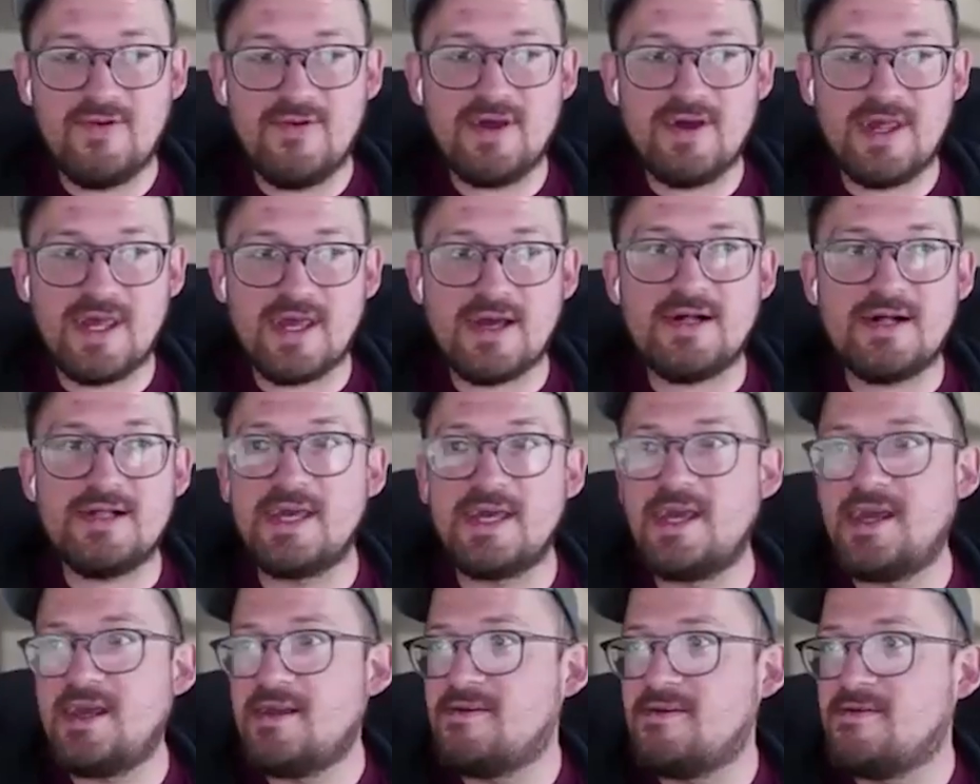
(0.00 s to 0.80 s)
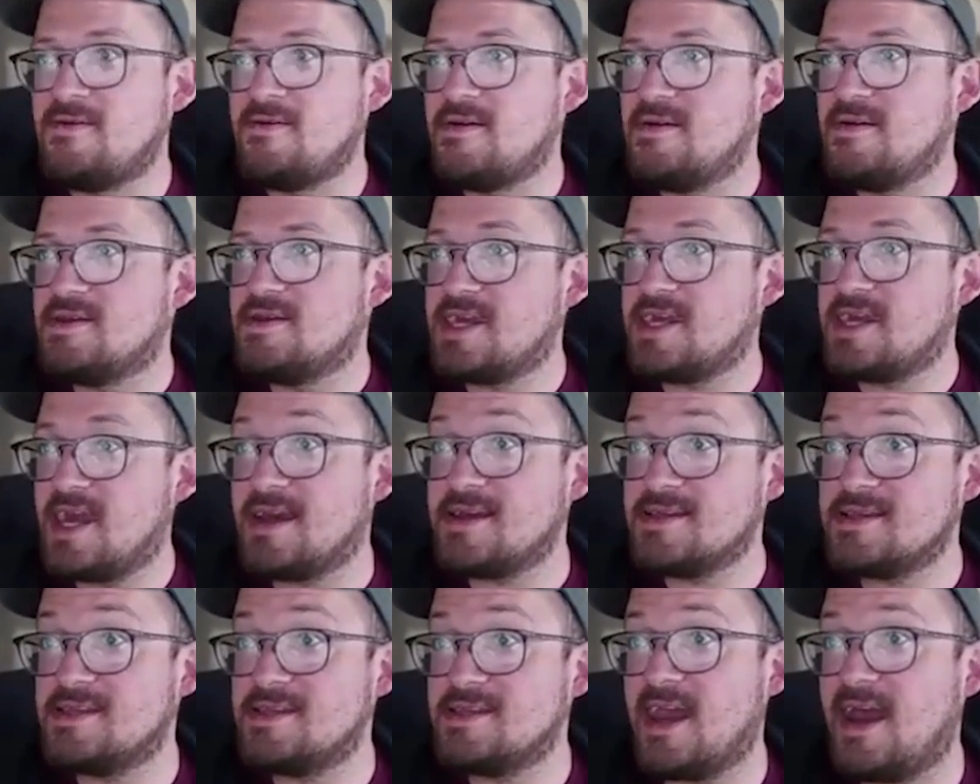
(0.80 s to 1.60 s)
really clean
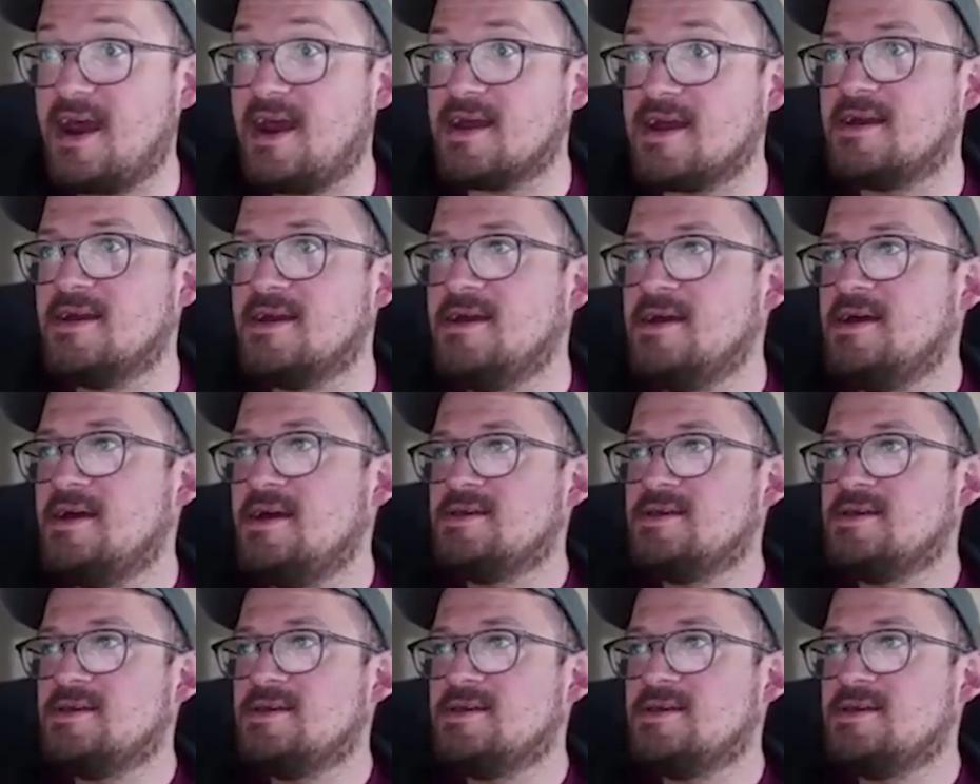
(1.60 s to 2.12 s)
tech stack.